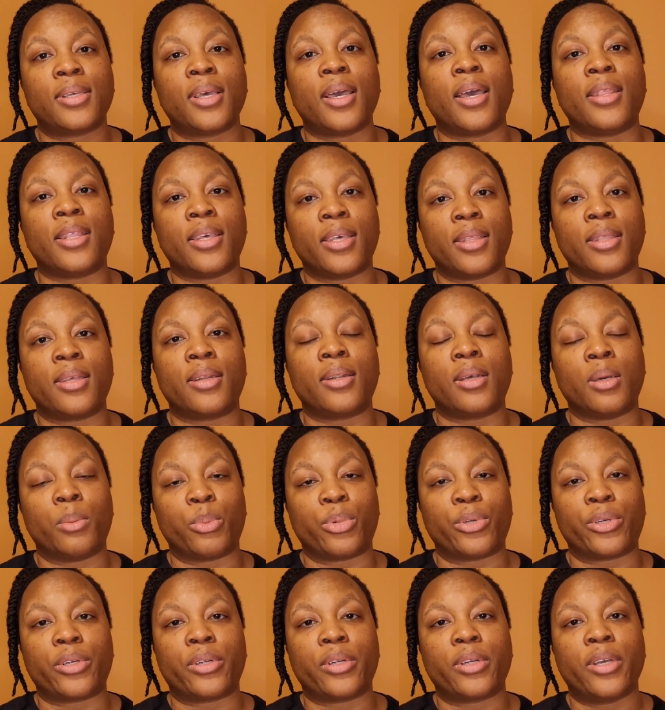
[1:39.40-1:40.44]
and then the
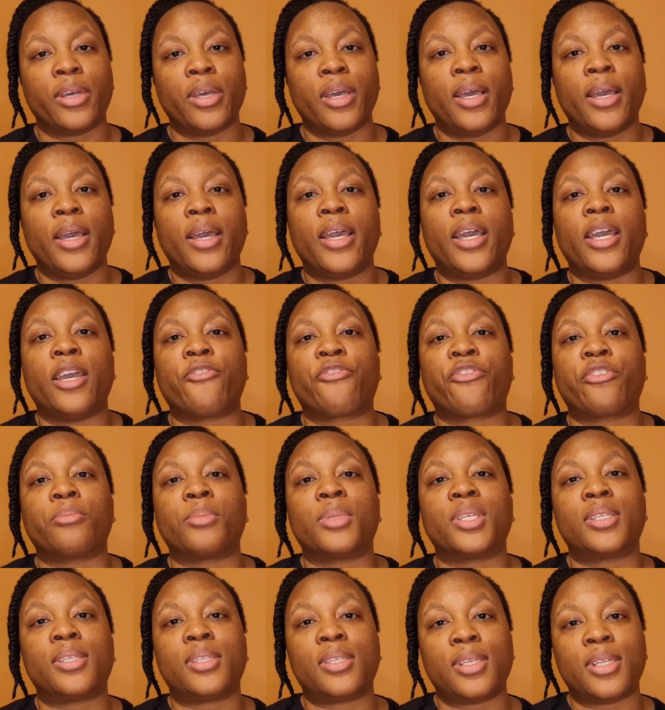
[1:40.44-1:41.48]
number. And from
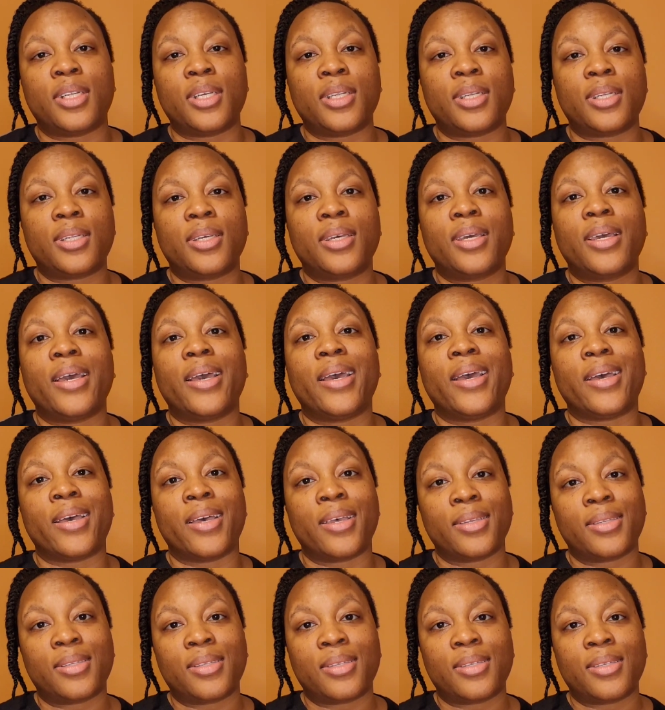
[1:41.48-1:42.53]
the Senate,
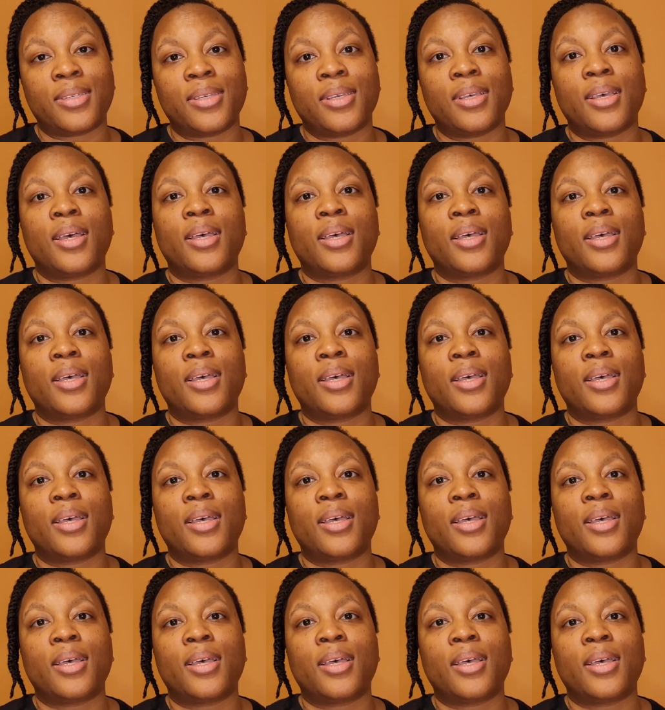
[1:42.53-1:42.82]
SCONRES